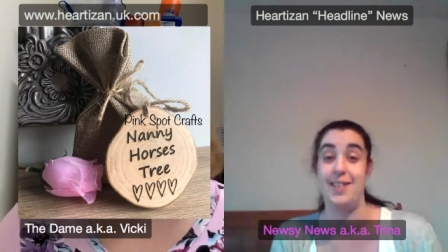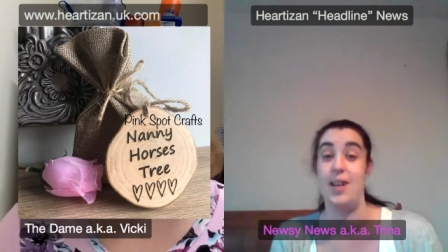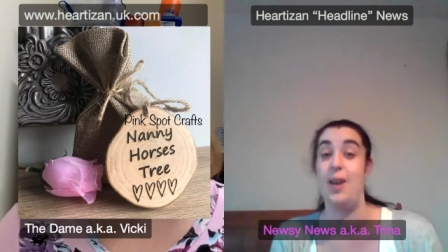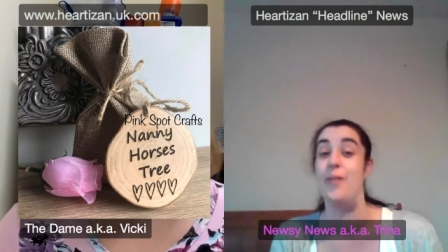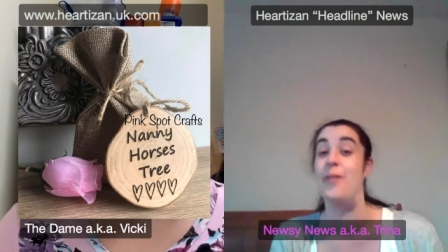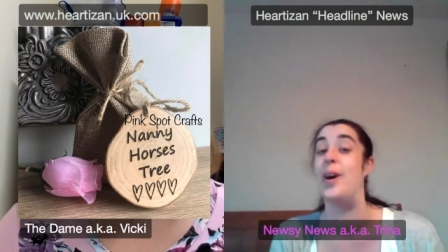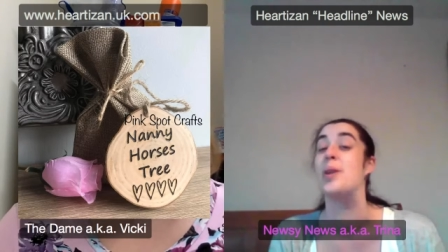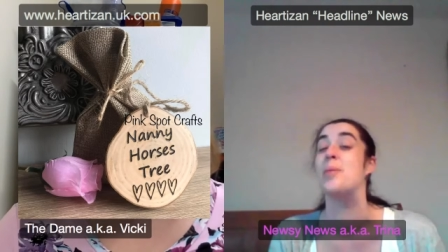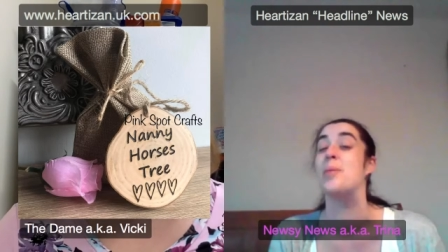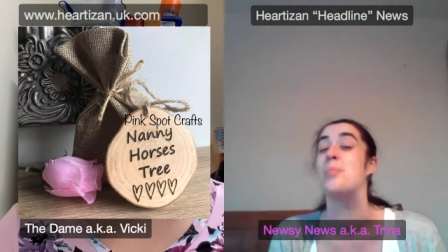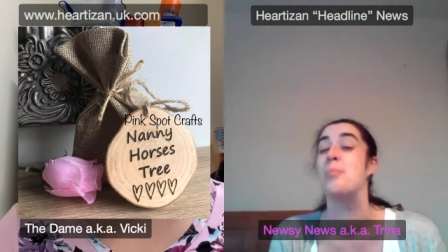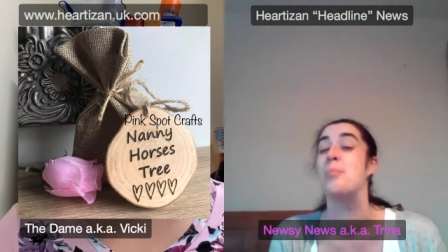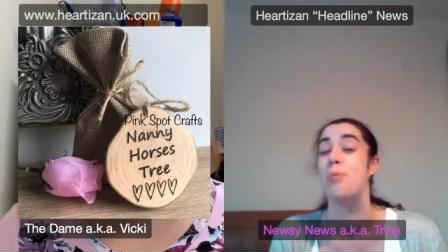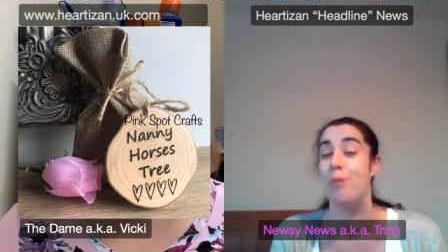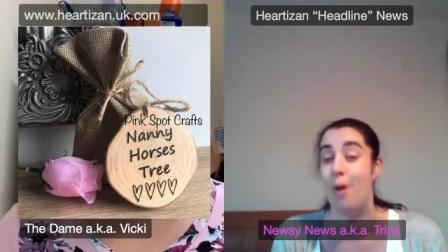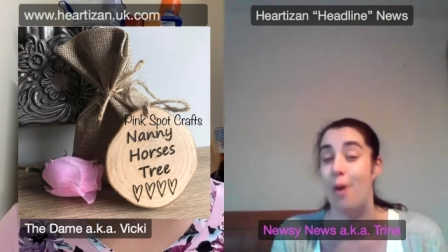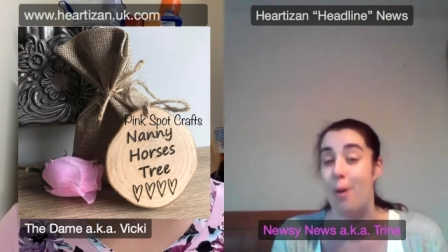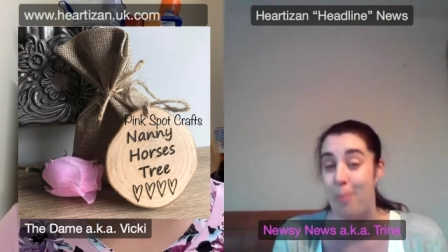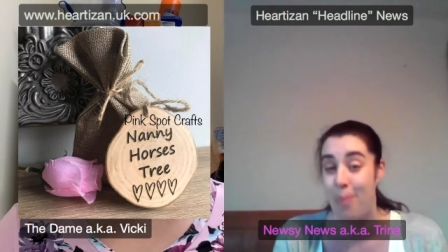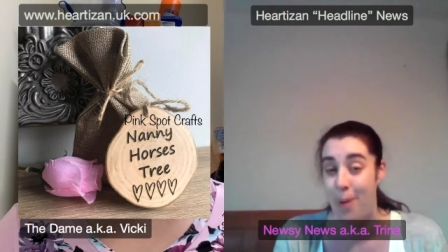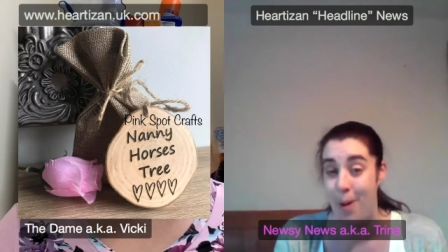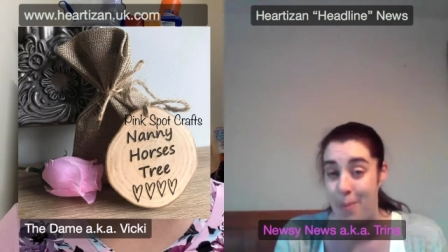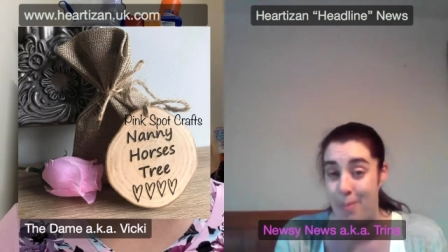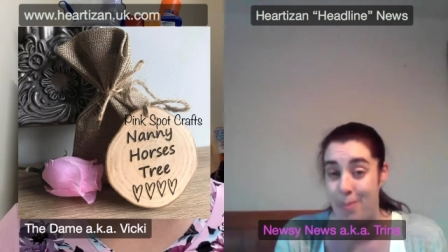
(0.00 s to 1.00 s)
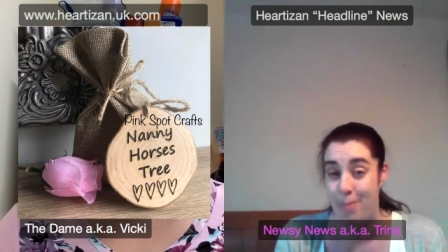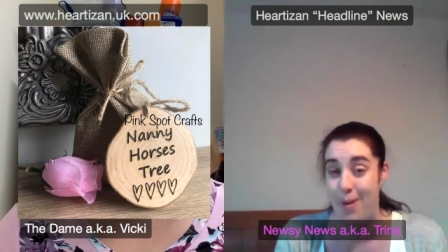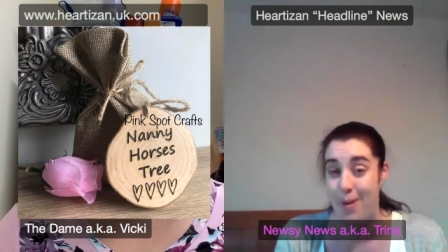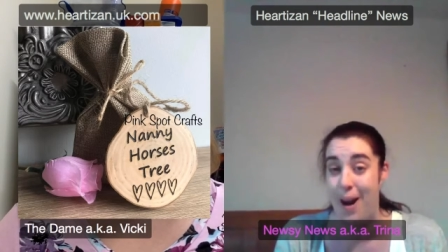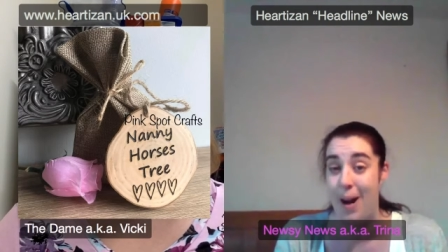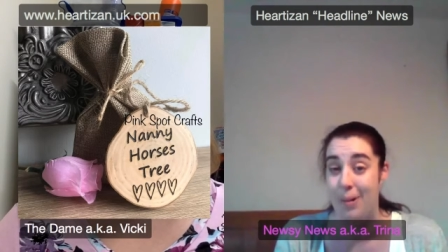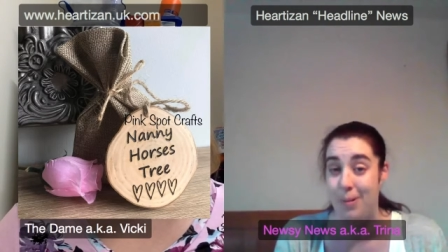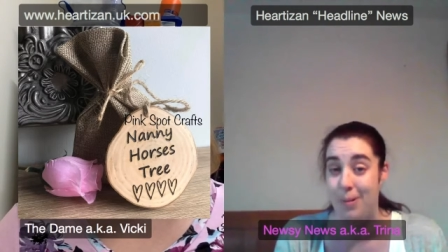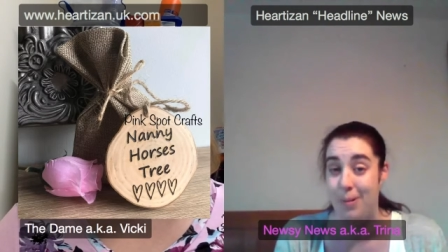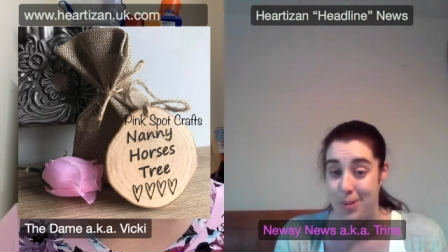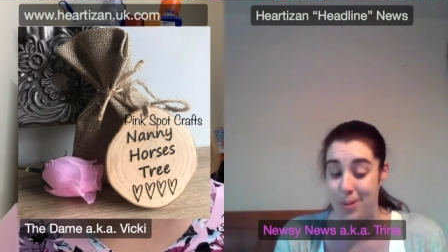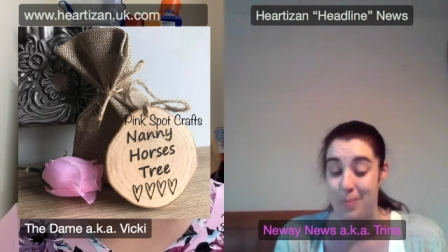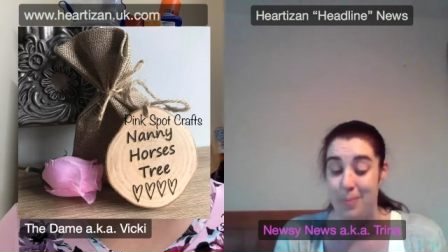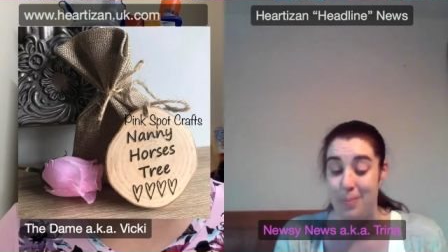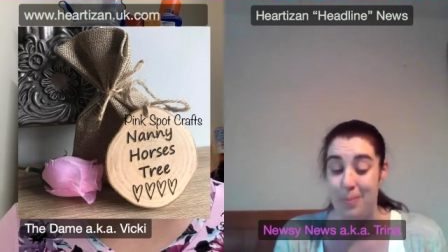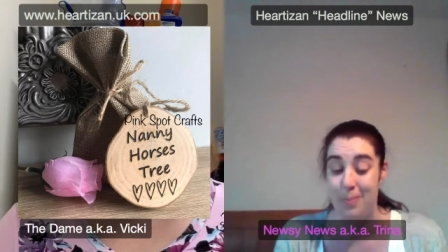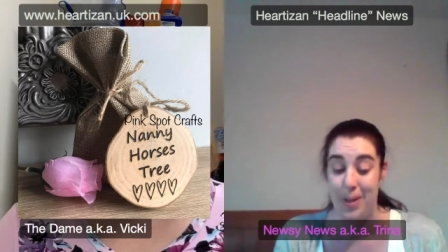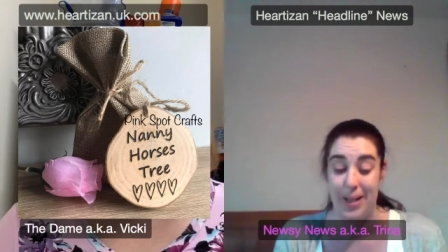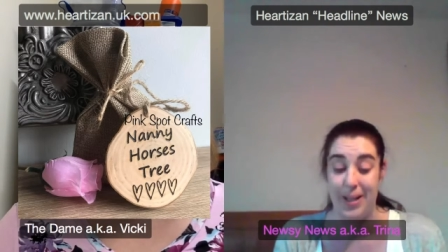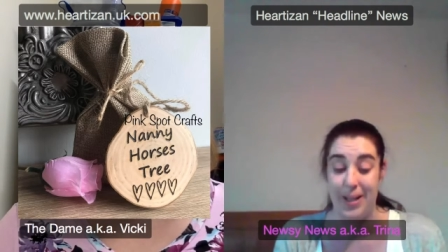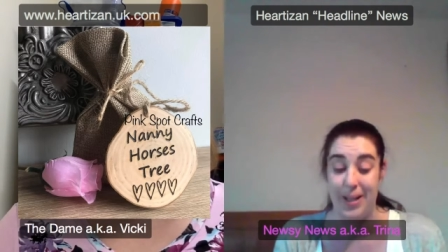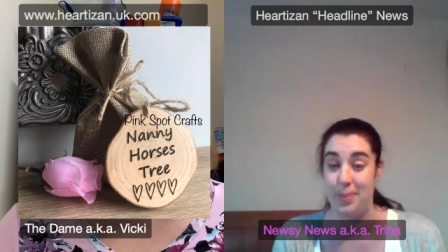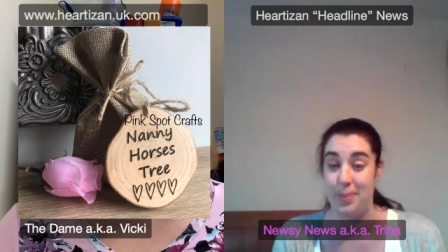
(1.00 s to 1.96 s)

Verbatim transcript: I've had a proper browse on Pink's